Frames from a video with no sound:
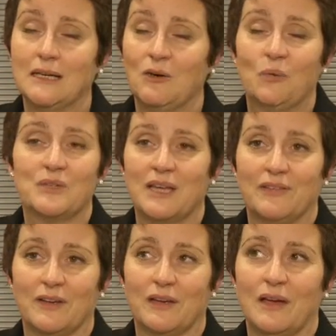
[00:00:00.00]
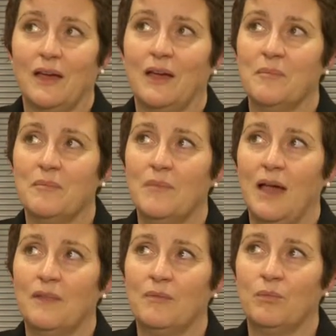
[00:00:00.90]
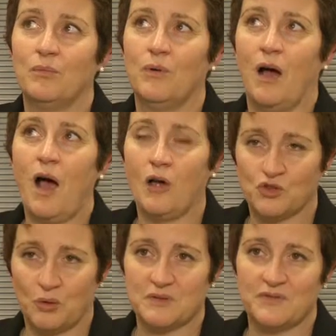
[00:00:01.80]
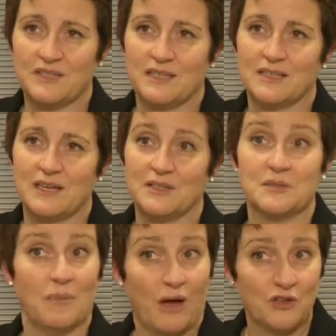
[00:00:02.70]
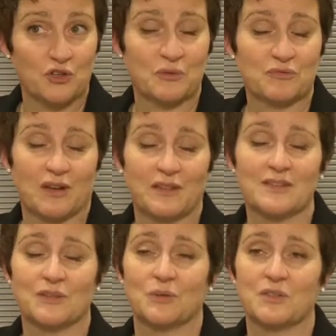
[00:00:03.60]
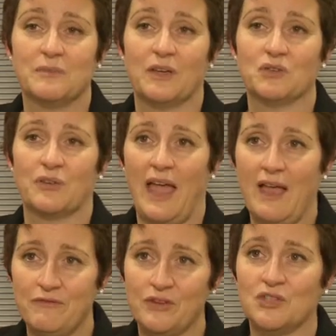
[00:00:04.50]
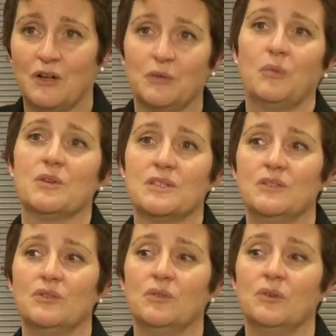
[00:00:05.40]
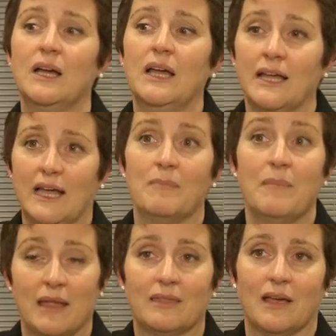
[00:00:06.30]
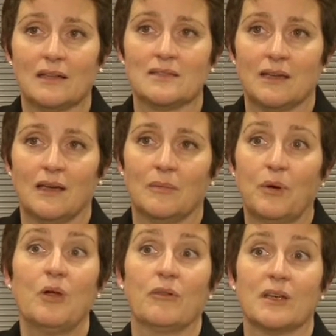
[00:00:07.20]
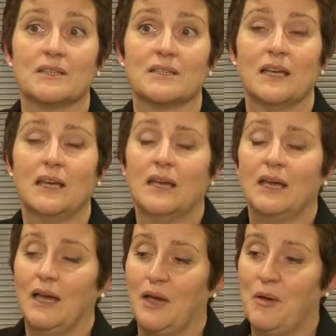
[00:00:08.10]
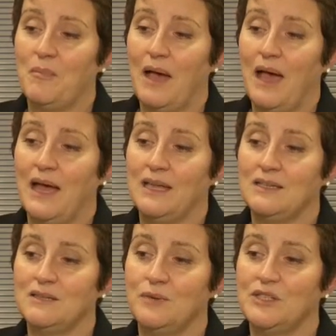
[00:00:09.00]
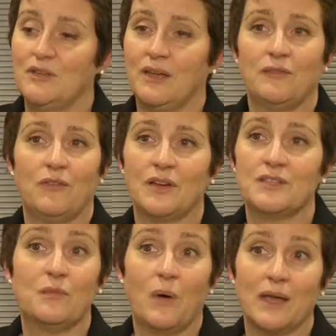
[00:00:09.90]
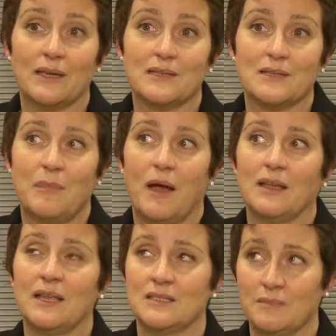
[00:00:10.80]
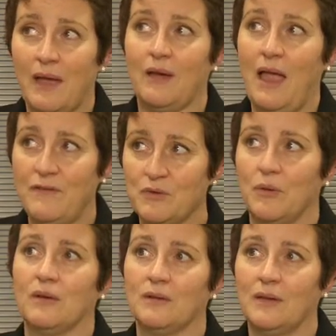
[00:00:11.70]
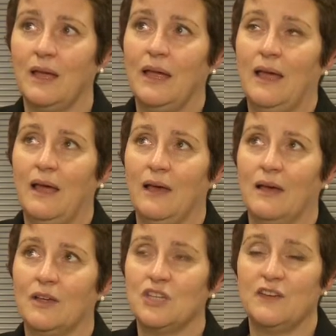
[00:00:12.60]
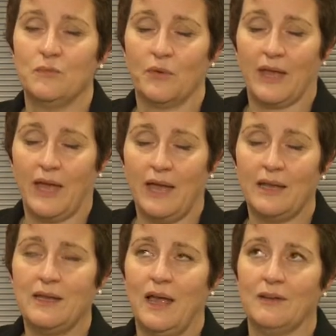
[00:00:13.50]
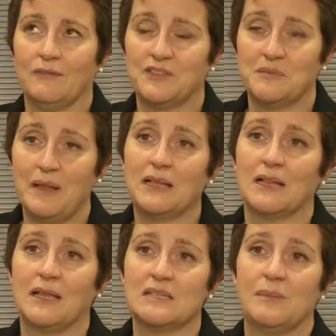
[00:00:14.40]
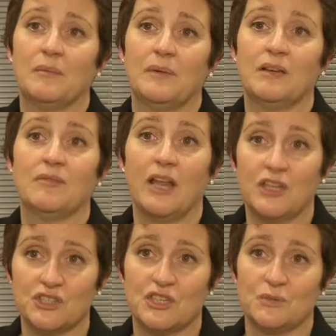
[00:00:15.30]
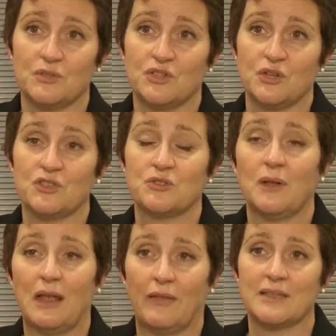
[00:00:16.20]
or whatever. And our job as facilitators, my job as running this school, is to make sure that every child who walks in the door can make that progress. And we do that in a variety of ways, but it's about everyone achieving what they can, and fundamentally it's about building relationships with students to allow that